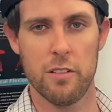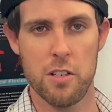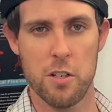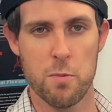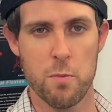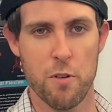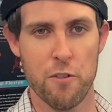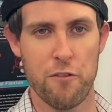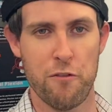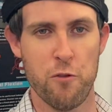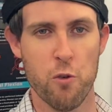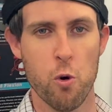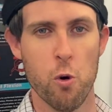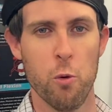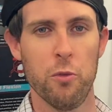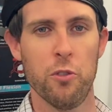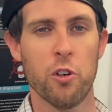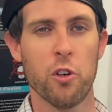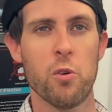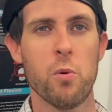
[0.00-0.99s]
Just my
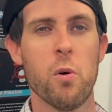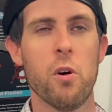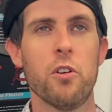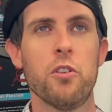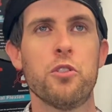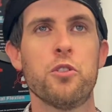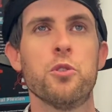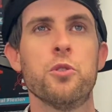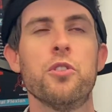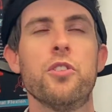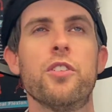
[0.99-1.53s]
form's not quite as good.